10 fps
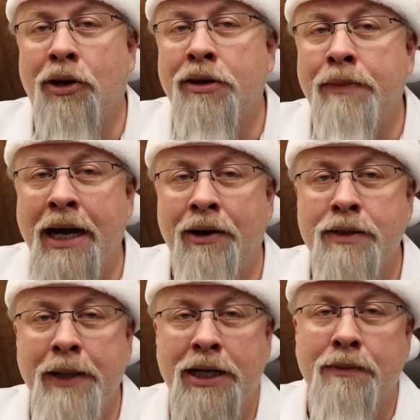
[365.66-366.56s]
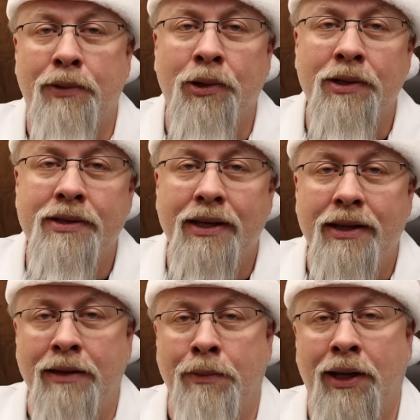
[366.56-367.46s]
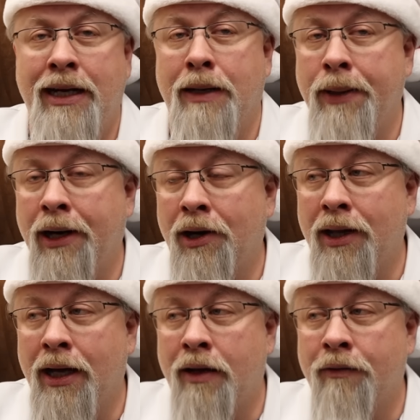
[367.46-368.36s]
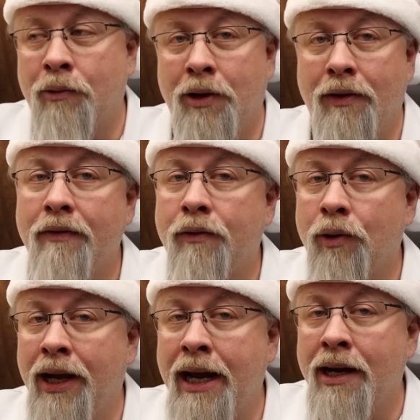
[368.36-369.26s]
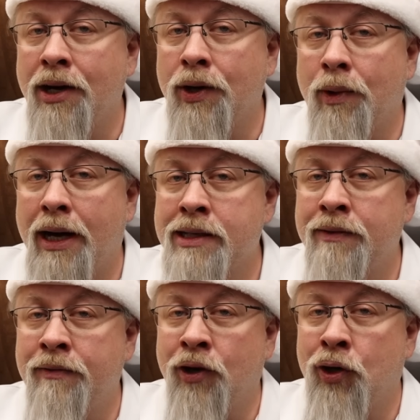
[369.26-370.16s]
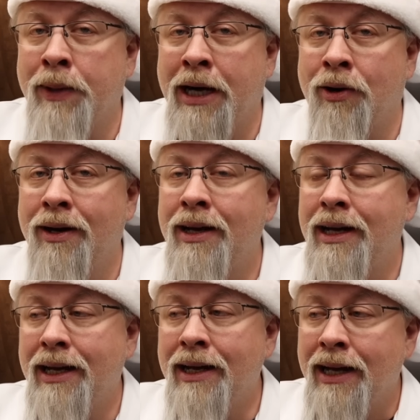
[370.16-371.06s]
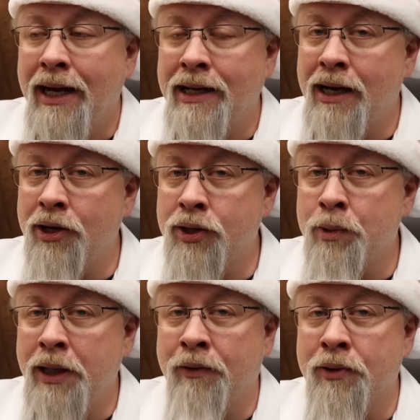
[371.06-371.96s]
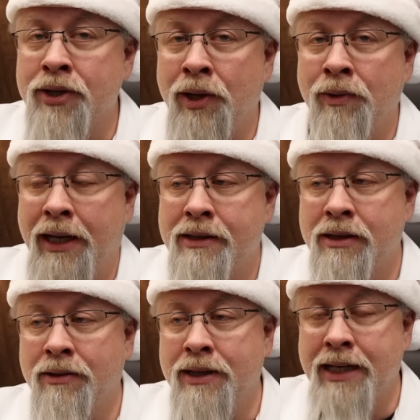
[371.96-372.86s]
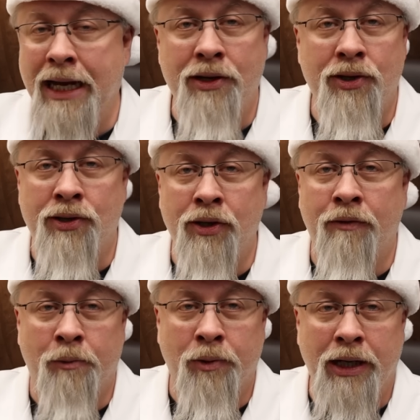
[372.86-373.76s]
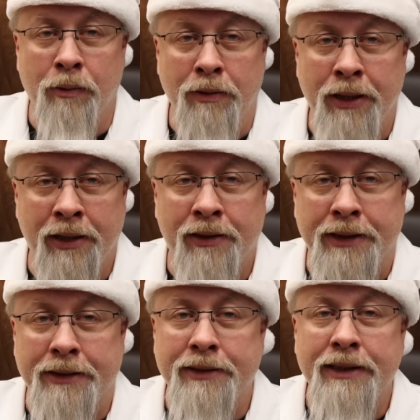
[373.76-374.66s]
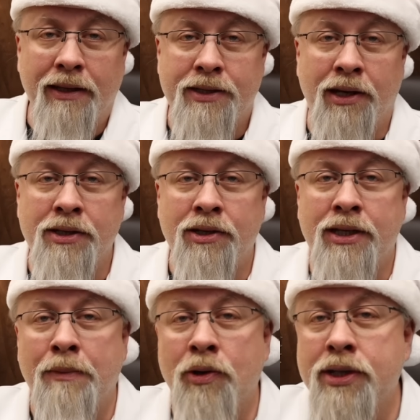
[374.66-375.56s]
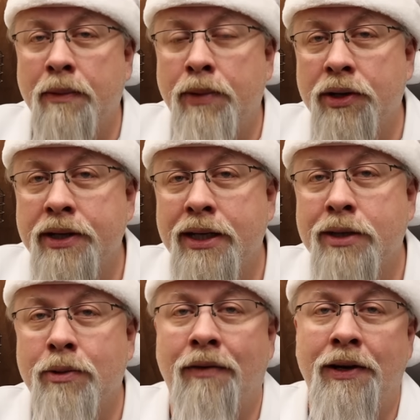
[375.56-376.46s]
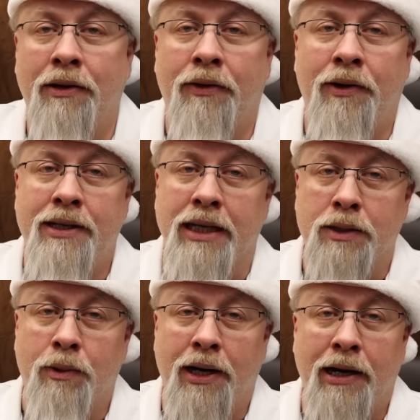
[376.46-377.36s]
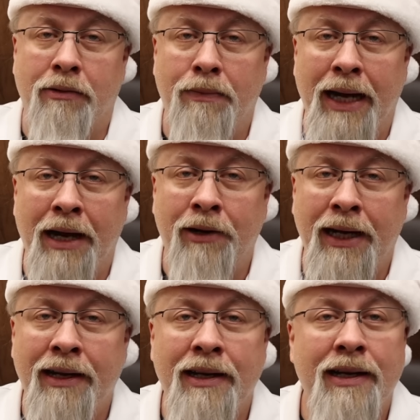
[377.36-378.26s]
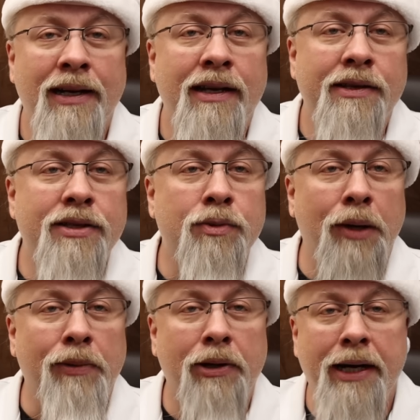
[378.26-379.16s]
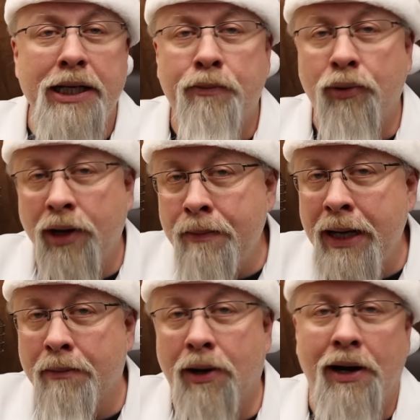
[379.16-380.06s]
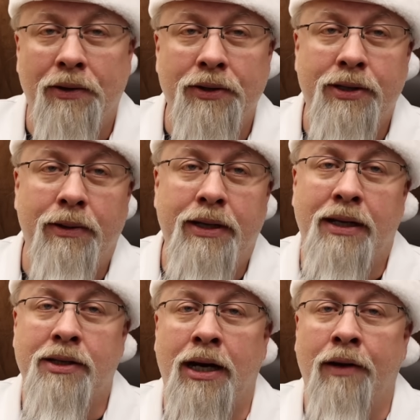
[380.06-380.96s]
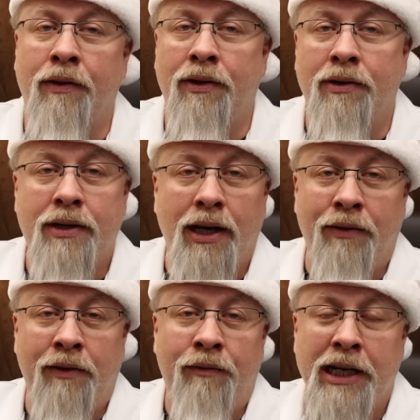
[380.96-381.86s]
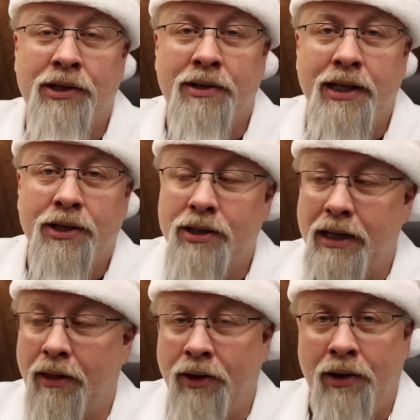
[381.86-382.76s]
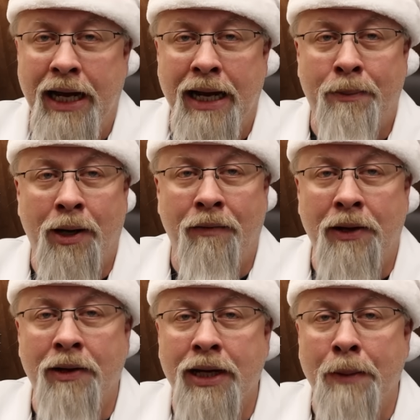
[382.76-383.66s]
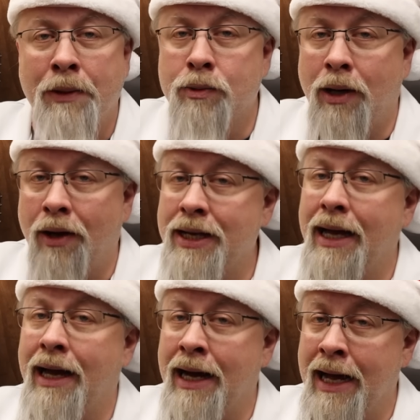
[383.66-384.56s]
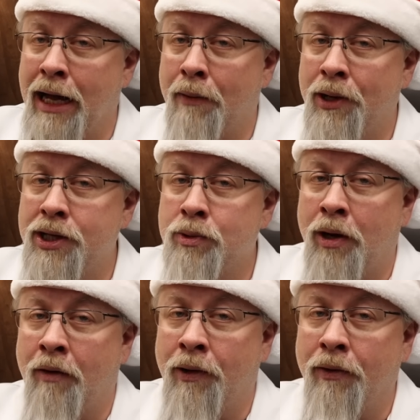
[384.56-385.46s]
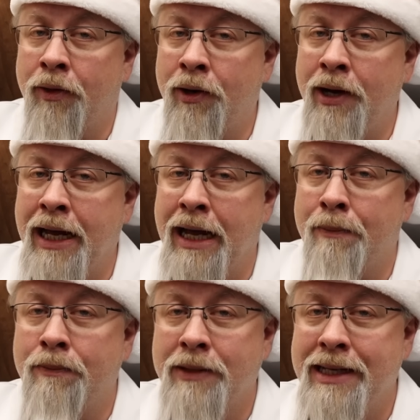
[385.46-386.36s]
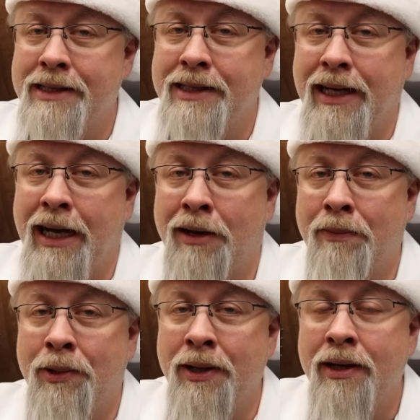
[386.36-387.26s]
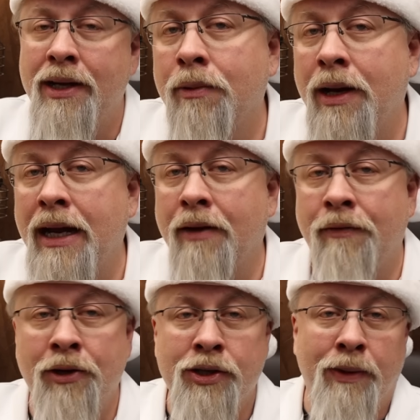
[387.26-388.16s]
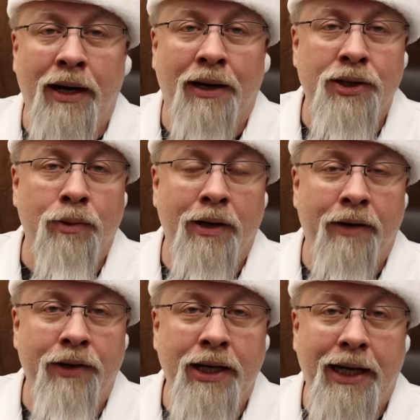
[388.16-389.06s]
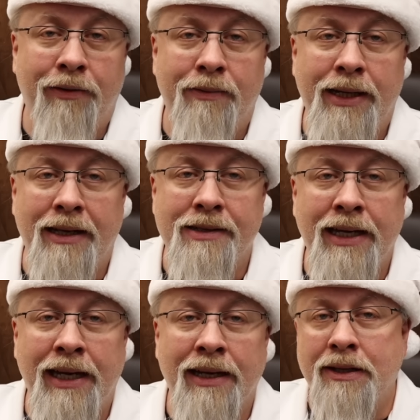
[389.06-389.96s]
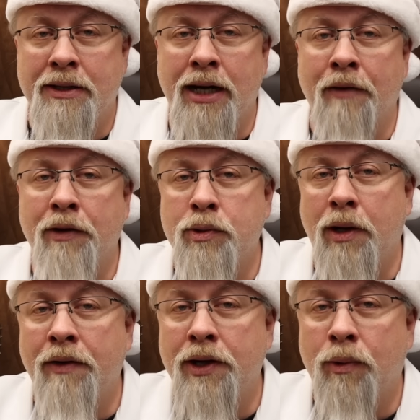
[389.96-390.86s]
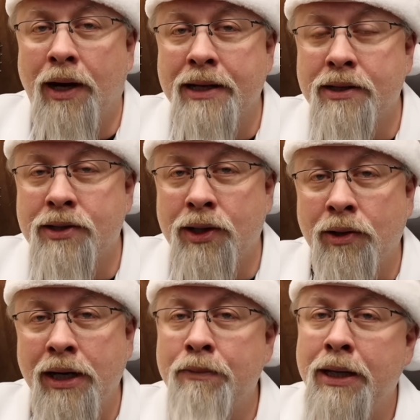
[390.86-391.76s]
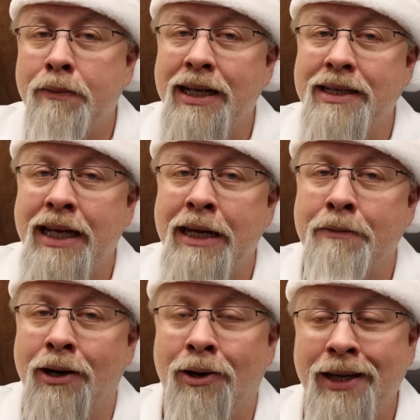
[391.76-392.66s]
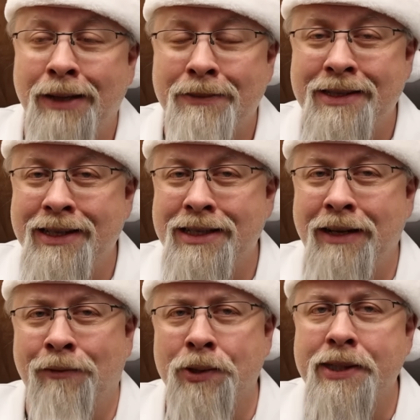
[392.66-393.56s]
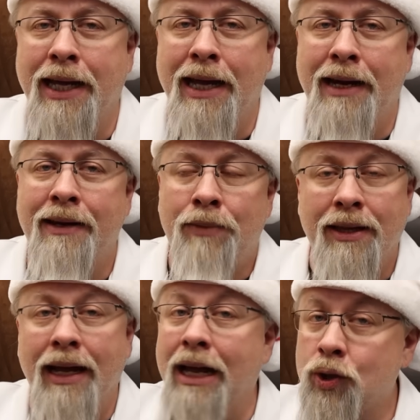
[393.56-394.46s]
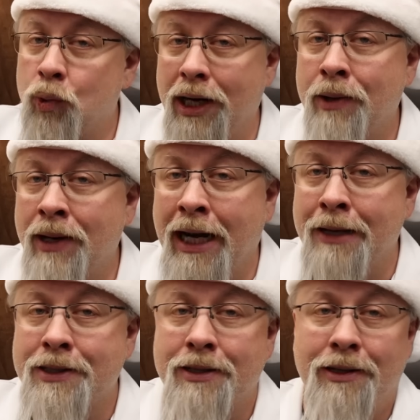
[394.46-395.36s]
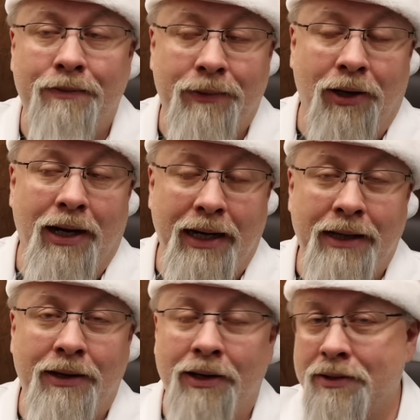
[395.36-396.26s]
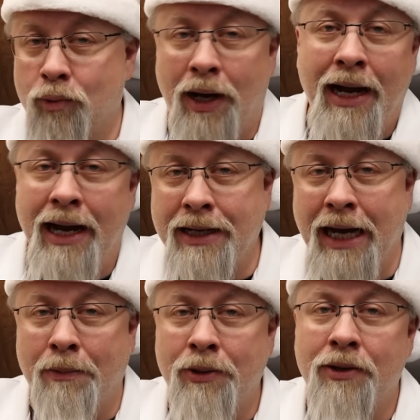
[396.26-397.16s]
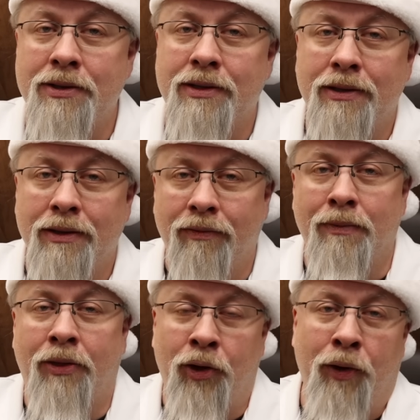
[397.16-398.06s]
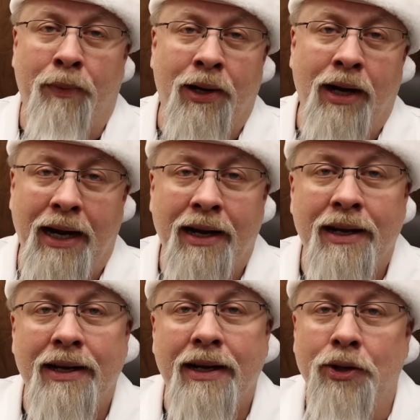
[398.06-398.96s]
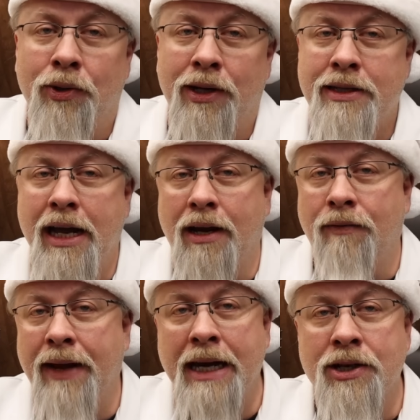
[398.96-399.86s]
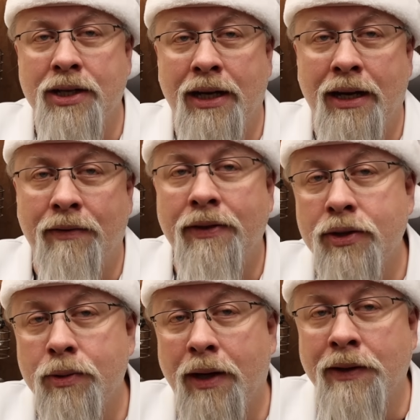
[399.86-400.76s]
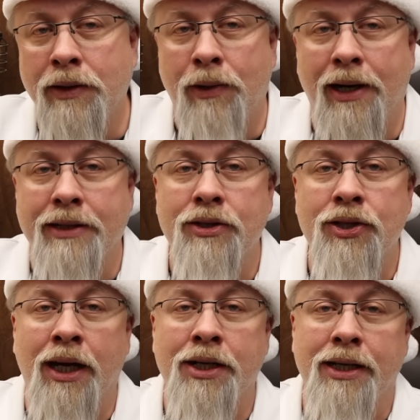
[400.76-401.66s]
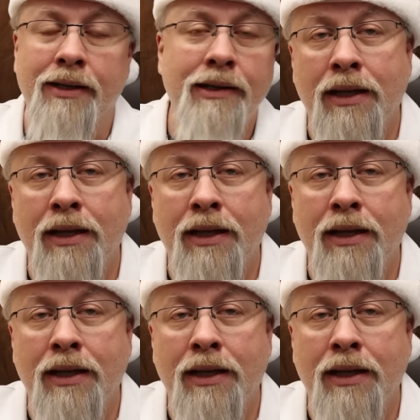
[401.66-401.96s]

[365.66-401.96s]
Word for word: both battery expansion ports, the ability to parallel for 4800 watts of inverter power, at 120 volts only, so this can't do 240 when paralleled. This also doubles the built-in 1236 watt hour battery, this is one of Bluetti's premium models, so it does offer the coveted features such as a 30 amp RV hookup as well as that high output 12 volt 30 amp DC output for running a fuse box or whatever you need from DC. Does offer 1200 watts of solar MPPT, but only up to 60 volts again, but at 21 amps, so you're going to need those Y adapters from third party in order to take advantage of the 1200 watts of charging.